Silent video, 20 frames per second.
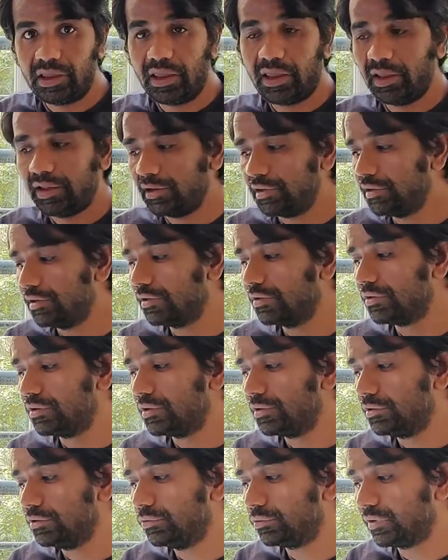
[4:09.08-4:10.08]
And
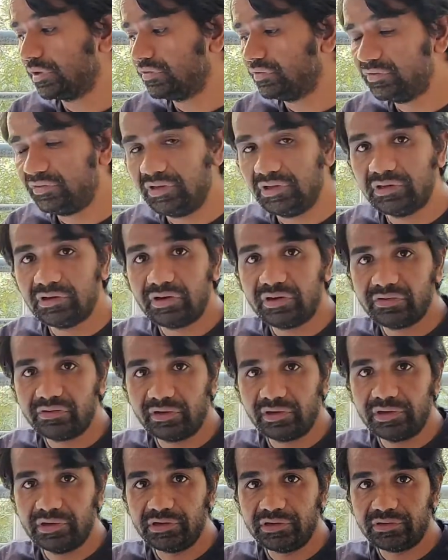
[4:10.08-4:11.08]
you can see the
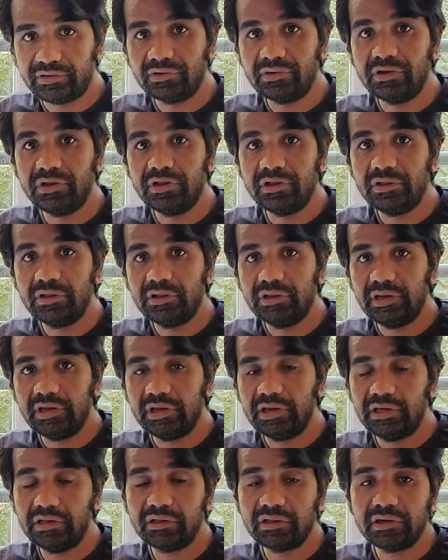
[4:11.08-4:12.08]
result
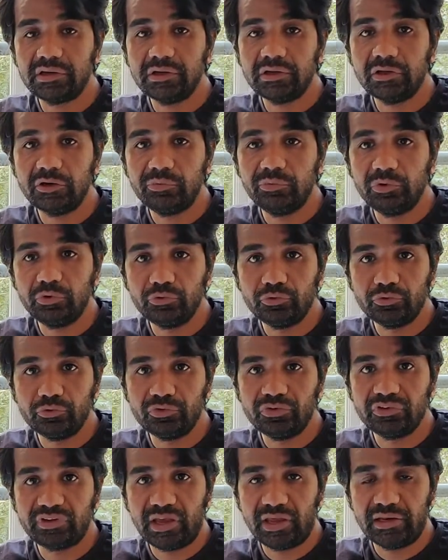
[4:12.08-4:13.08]
either in the
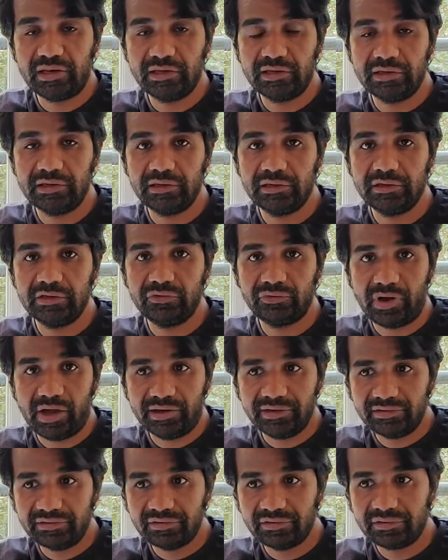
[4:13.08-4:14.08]
Bluetooth scanning
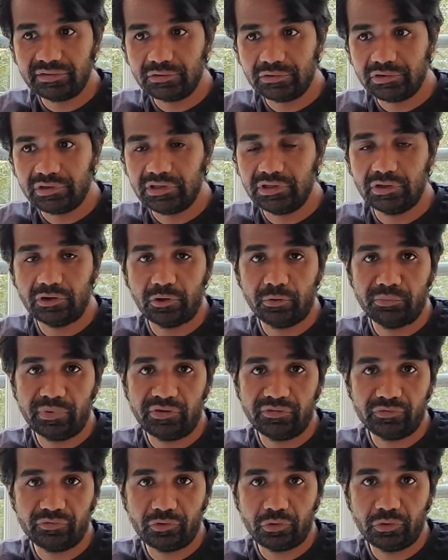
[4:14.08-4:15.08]
device, either on
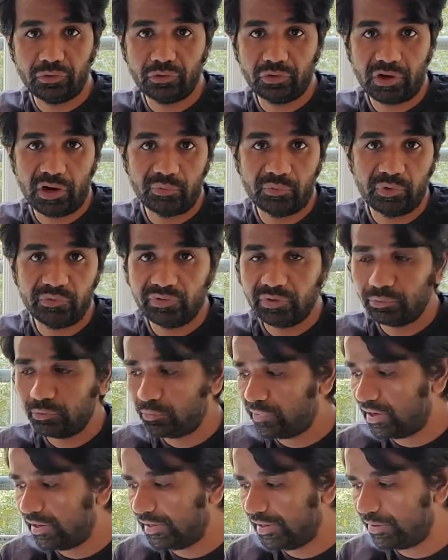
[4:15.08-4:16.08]
my phone or Abeeway
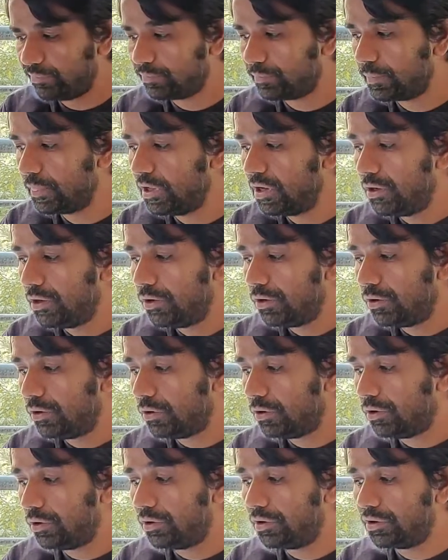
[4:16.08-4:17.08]
mobile app,
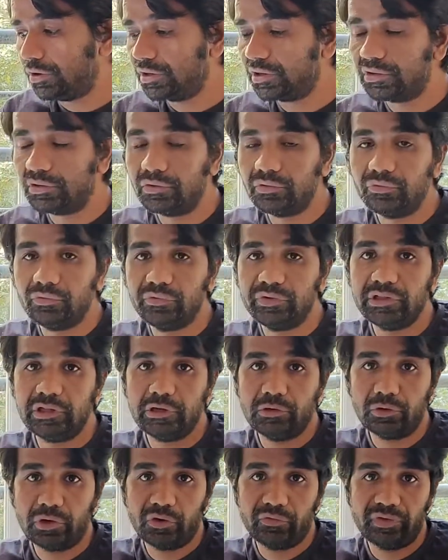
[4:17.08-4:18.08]
or with
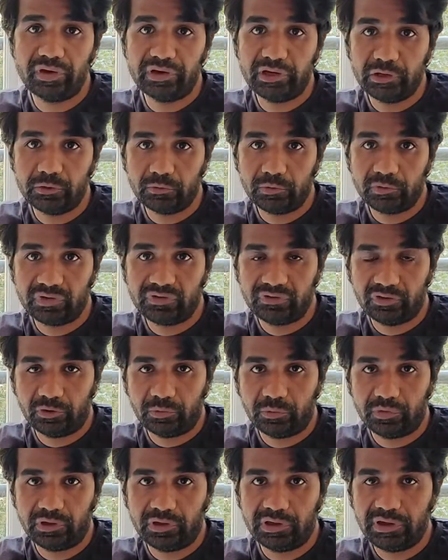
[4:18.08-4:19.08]
the LoRaWAN network
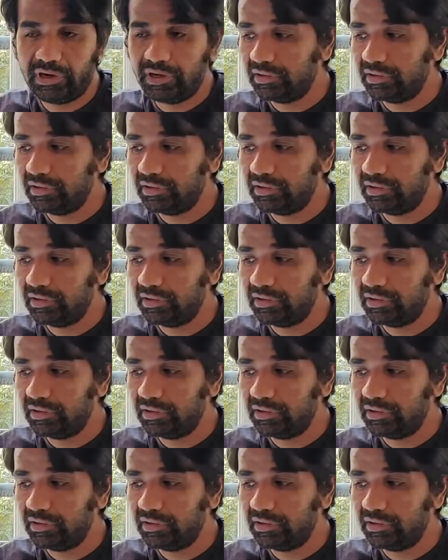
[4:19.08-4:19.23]
server.